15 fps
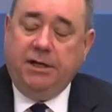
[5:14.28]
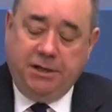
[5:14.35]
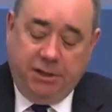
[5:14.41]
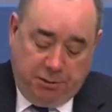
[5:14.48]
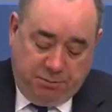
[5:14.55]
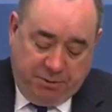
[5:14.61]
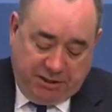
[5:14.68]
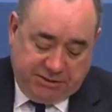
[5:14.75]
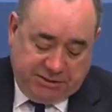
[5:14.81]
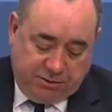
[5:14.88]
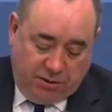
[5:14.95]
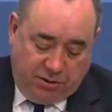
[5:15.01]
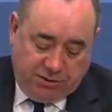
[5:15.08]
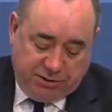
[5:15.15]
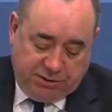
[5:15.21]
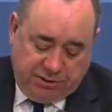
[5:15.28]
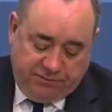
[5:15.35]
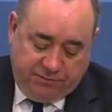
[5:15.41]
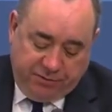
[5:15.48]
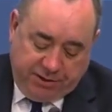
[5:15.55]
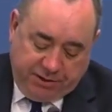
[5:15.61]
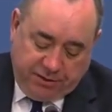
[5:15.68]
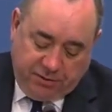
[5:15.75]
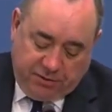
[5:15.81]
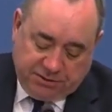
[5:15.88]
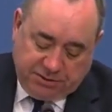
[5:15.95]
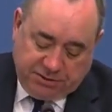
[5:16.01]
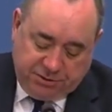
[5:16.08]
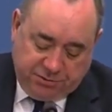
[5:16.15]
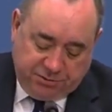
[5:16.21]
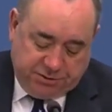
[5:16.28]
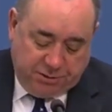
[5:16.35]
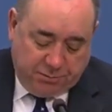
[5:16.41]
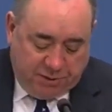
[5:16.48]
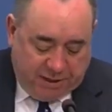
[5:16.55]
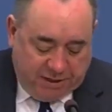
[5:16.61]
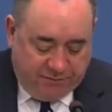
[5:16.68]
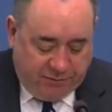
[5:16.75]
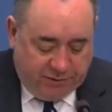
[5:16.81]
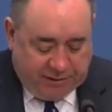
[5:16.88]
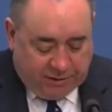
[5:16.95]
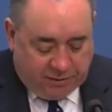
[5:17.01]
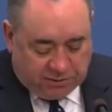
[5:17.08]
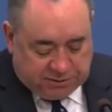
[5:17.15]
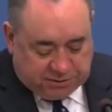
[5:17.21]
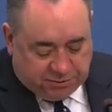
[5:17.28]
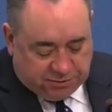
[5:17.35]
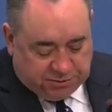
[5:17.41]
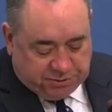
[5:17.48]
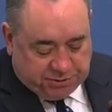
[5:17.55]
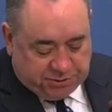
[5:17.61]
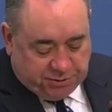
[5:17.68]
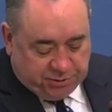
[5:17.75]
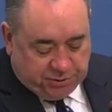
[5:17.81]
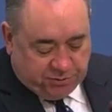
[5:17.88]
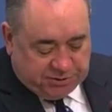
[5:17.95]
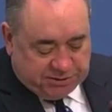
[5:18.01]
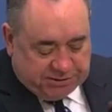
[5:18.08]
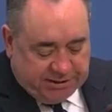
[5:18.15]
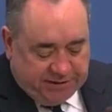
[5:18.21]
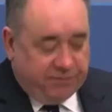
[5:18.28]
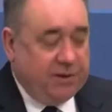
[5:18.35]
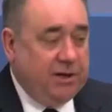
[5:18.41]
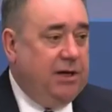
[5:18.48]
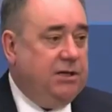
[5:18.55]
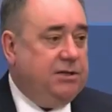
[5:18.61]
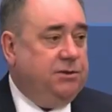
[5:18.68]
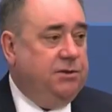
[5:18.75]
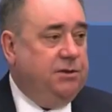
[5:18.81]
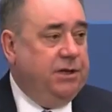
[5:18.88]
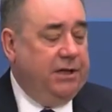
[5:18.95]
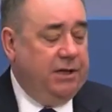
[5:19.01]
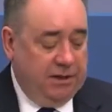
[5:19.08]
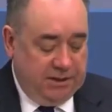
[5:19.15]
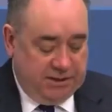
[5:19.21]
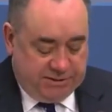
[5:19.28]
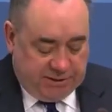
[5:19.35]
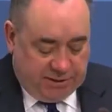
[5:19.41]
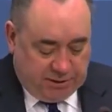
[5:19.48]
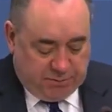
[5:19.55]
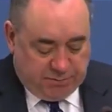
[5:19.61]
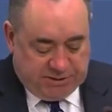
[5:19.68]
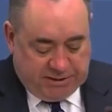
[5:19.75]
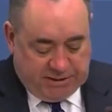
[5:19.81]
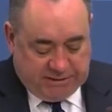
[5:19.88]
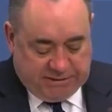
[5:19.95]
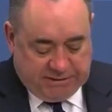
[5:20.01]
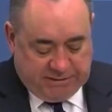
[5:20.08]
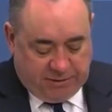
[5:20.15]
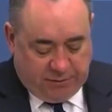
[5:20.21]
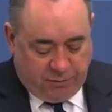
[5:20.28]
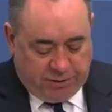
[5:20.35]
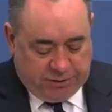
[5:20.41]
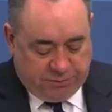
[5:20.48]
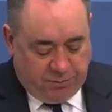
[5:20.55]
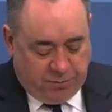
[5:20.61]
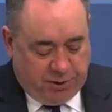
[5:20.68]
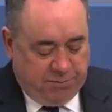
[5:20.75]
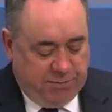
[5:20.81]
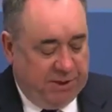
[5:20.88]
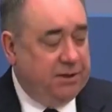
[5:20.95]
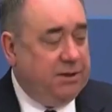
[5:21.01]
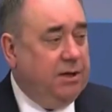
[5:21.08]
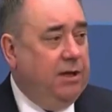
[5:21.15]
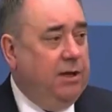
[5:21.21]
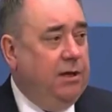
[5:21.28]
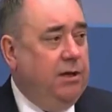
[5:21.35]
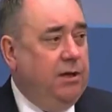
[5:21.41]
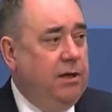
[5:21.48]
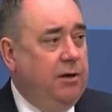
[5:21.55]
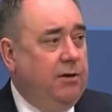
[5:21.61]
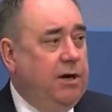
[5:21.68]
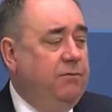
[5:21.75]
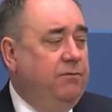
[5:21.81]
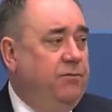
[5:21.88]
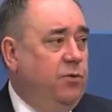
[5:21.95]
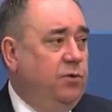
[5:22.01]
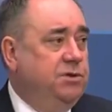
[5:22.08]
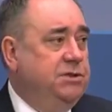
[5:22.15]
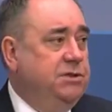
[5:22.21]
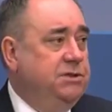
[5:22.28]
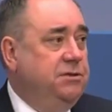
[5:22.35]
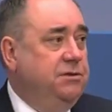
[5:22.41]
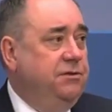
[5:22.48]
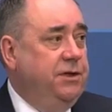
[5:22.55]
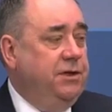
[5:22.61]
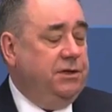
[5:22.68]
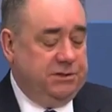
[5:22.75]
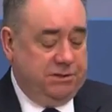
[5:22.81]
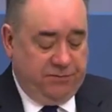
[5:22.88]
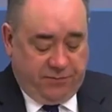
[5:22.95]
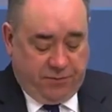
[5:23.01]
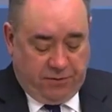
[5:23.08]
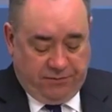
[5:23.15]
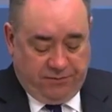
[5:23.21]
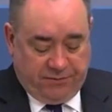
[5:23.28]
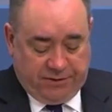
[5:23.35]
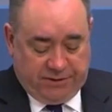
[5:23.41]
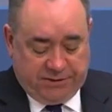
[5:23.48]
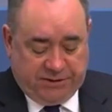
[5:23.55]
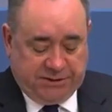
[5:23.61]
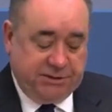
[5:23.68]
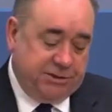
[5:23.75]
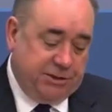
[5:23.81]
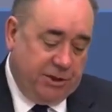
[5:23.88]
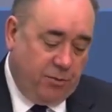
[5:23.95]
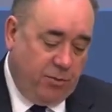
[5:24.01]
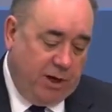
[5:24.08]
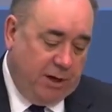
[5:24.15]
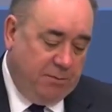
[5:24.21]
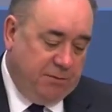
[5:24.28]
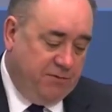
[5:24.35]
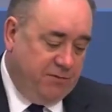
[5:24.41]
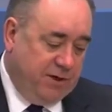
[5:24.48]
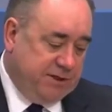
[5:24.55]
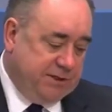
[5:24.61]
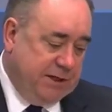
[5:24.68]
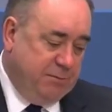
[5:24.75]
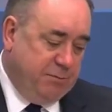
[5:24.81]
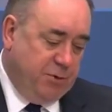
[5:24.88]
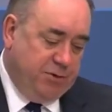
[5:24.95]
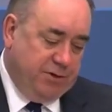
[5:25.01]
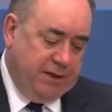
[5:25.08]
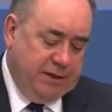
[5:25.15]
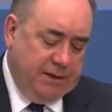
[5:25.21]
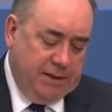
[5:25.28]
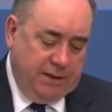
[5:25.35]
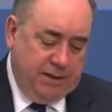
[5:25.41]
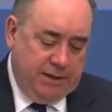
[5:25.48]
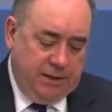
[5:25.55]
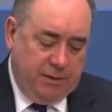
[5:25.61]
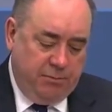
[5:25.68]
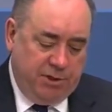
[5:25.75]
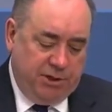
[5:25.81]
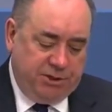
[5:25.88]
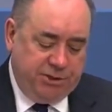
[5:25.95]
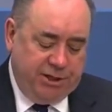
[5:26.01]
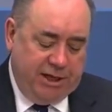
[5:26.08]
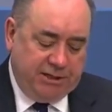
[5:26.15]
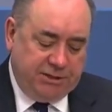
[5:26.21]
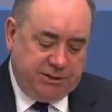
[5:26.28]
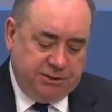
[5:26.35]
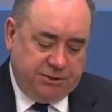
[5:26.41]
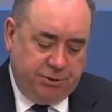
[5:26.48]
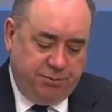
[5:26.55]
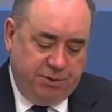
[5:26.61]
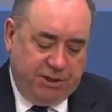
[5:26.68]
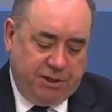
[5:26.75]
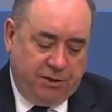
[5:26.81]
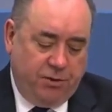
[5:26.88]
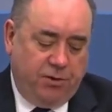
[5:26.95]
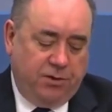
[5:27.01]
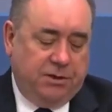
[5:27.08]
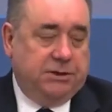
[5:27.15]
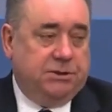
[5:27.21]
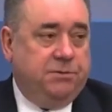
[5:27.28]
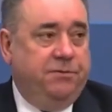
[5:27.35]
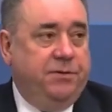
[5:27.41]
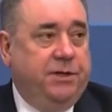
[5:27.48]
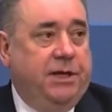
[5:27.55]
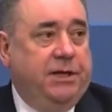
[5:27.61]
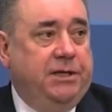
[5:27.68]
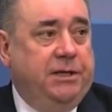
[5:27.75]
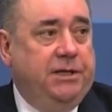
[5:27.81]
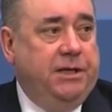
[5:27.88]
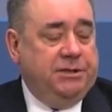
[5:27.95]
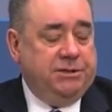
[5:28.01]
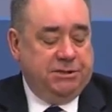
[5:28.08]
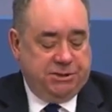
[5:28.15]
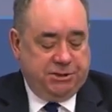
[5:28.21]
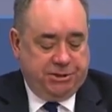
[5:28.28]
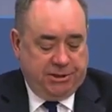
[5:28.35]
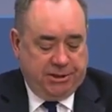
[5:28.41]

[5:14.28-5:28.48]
that an independent Scotland should have a written constitution. In my view, that constitution should include safeguards on the circumstances under which we'll commit our armed forces to theatres of conflict, such as the requirement, for example, that military action should be in accordance with the United Nations